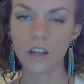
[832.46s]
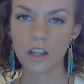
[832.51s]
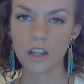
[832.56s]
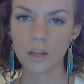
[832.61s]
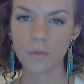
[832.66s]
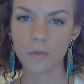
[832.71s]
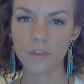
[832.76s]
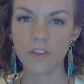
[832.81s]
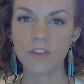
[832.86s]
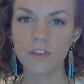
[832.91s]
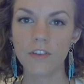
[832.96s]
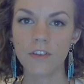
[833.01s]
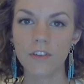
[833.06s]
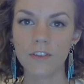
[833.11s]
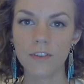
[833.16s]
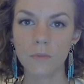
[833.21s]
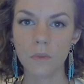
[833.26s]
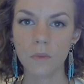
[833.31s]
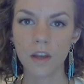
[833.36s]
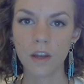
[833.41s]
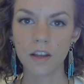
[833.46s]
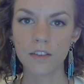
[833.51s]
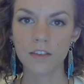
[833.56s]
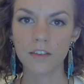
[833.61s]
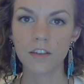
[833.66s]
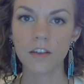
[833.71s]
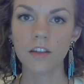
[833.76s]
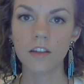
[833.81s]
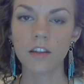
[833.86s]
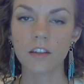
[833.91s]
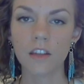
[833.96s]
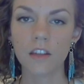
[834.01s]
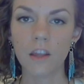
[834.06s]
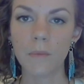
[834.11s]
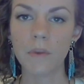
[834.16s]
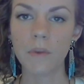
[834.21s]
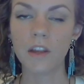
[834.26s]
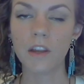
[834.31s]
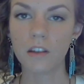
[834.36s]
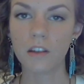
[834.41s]
And I'm just inspecting and
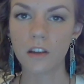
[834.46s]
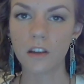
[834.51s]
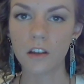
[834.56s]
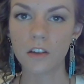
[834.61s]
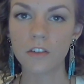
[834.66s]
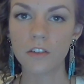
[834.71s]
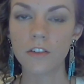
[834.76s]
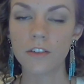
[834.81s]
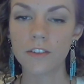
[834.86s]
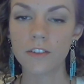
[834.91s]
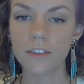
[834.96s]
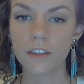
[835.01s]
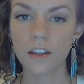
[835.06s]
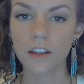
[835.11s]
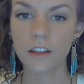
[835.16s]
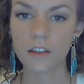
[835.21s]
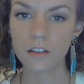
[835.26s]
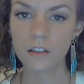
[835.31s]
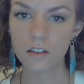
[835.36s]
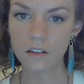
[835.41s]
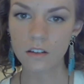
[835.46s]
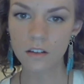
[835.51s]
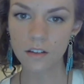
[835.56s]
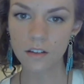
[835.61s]
keeping an eye on your skin.